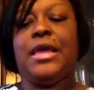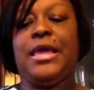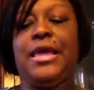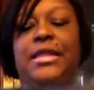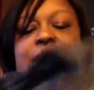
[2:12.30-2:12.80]

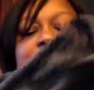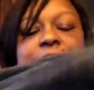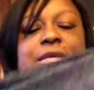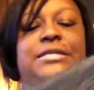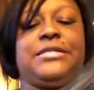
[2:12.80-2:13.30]
it
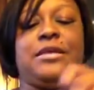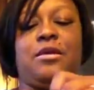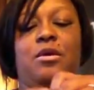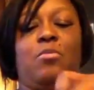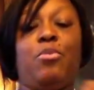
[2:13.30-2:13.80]
is
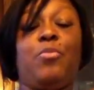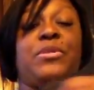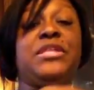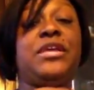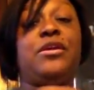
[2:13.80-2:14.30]

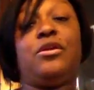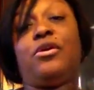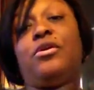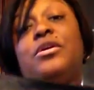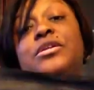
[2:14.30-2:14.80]

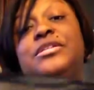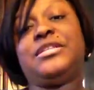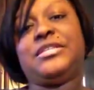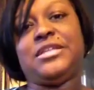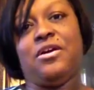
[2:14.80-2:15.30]
perpendicular to
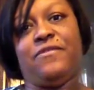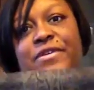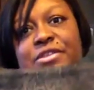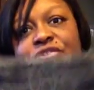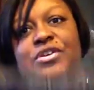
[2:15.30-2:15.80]
the
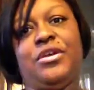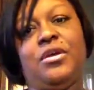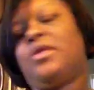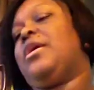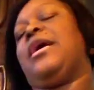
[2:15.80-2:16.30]
selvage,
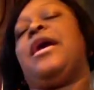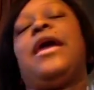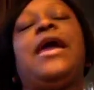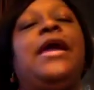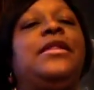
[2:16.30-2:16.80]

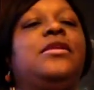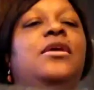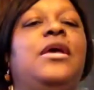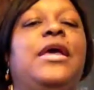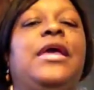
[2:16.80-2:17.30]

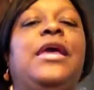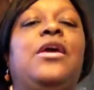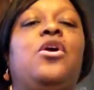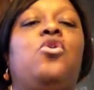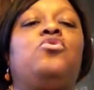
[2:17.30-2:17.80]
and
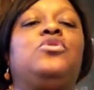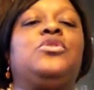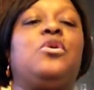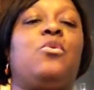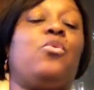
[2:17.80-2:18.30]
it
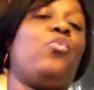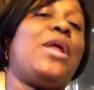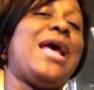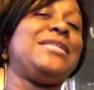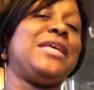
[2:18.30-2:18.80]
goes,
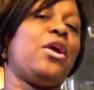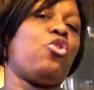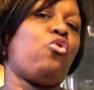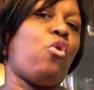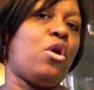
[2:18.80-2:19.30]
what I say,
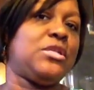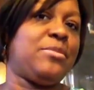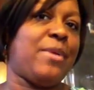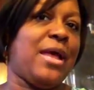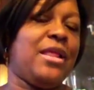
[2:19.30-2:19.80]
across
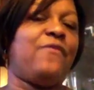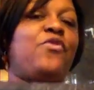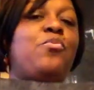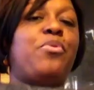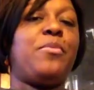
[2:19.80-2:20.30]
the body. If
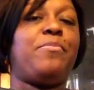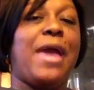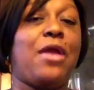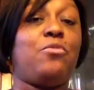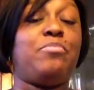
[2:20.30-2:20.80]
you put
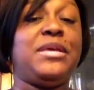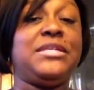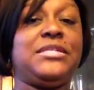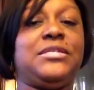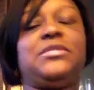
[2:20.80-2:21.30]
pattern
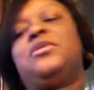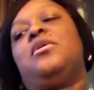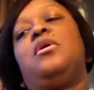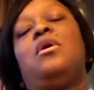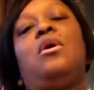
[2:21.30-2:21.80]
pieces
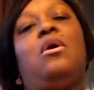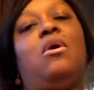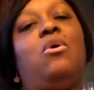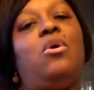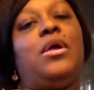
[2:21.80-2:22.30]

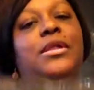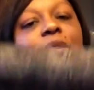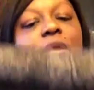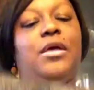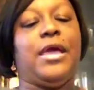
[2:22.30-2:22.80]

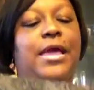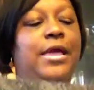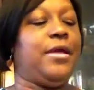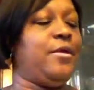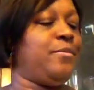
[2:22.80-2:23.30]
on
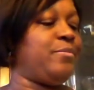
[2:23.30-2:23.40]
a